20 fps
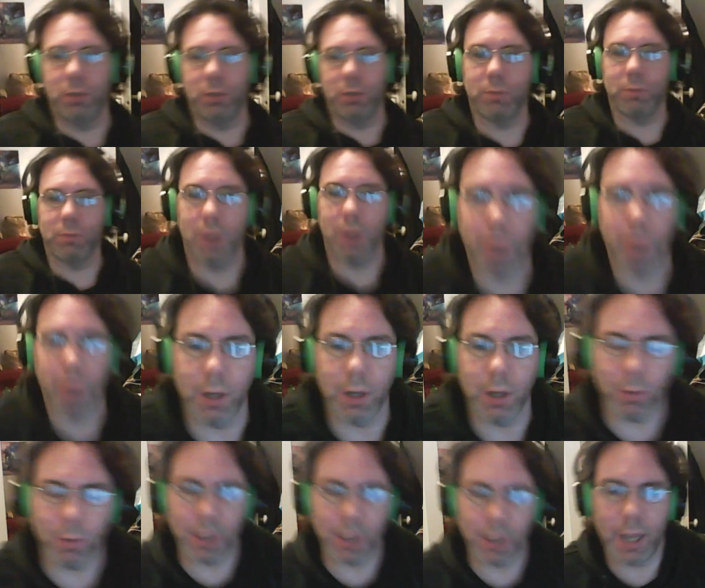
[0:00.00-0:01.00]
What
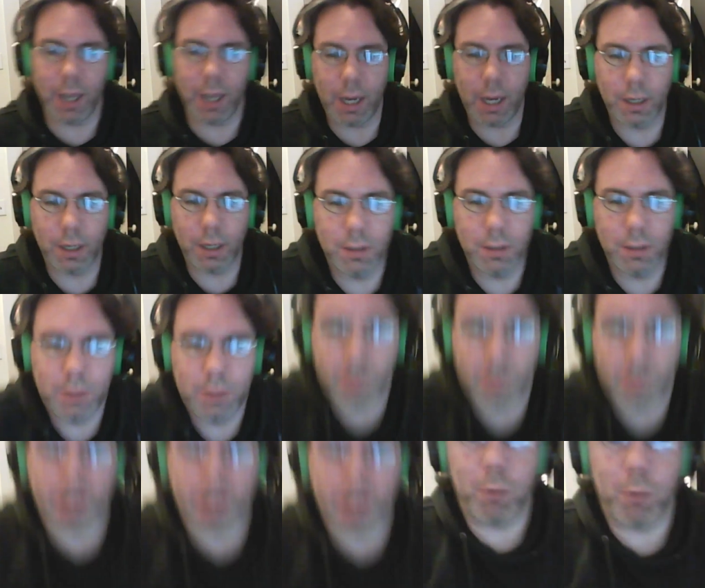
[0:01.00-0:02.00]
did they
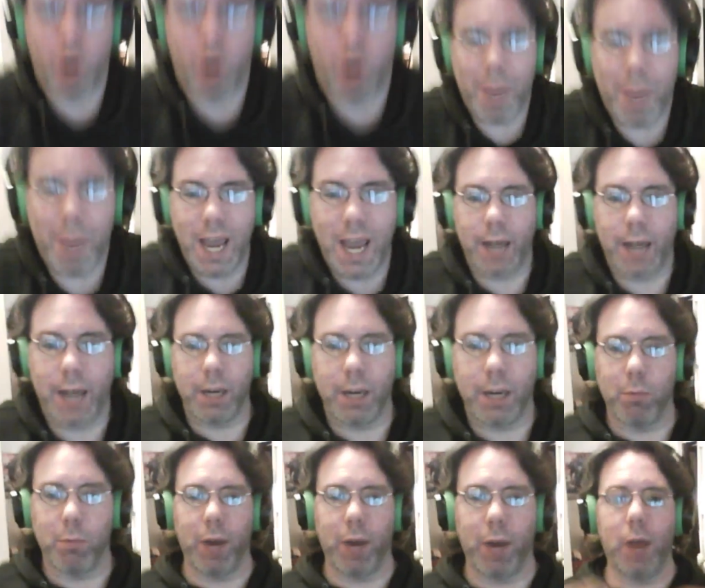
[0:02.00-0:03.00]
ROM hack
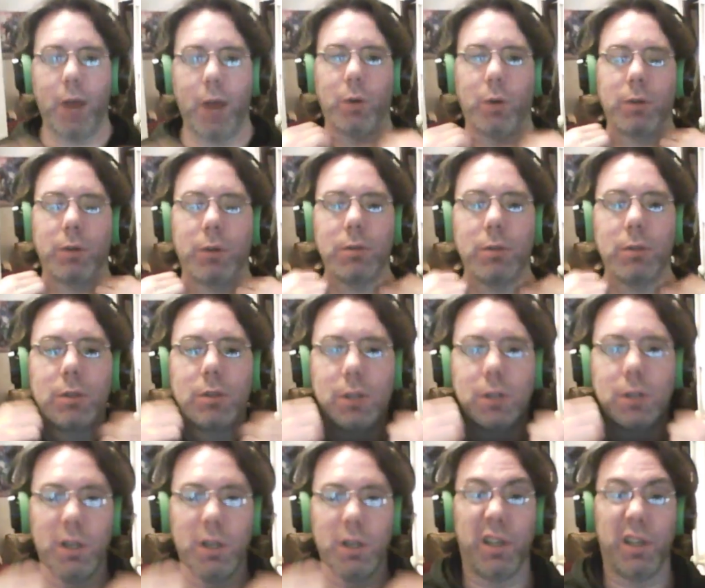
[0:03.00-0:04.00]
in Brown
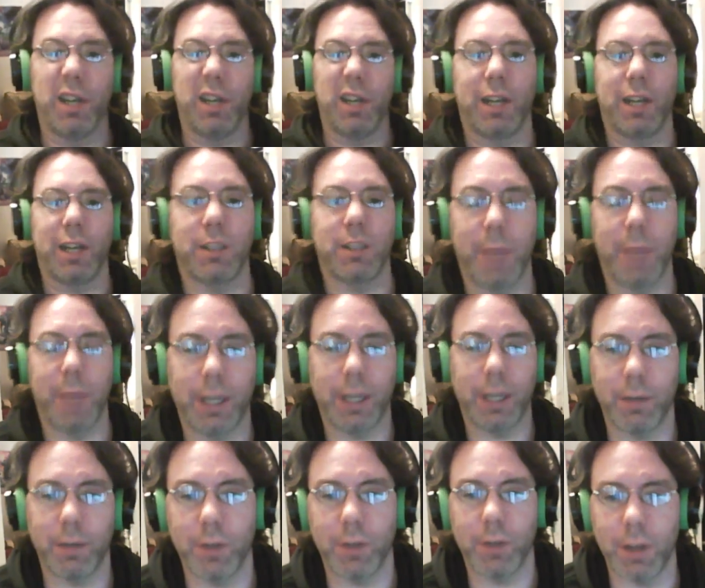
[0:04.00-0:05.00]
to make it
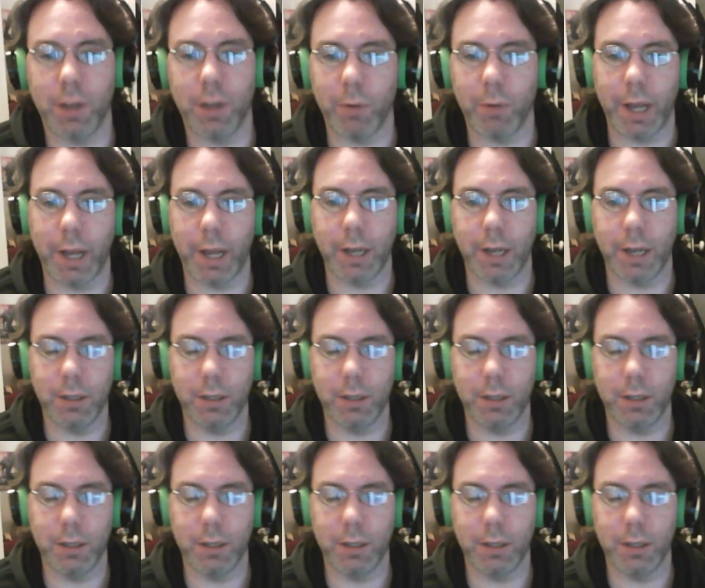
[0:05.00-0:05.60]
different than Red?